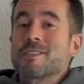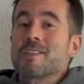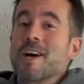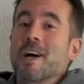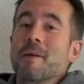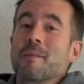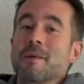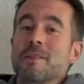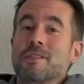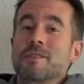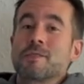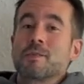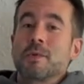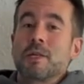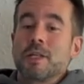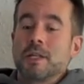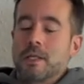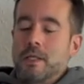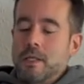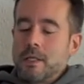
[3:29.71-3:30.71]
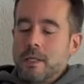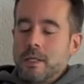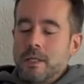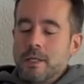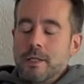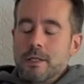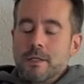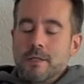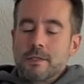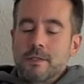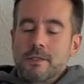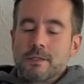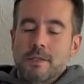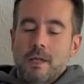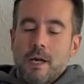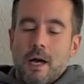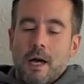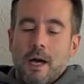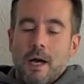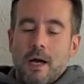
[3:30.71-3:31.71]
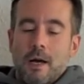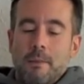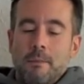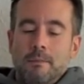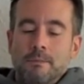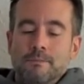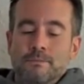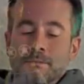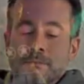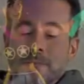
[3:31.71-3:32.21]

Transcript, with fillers: talk about this week is um,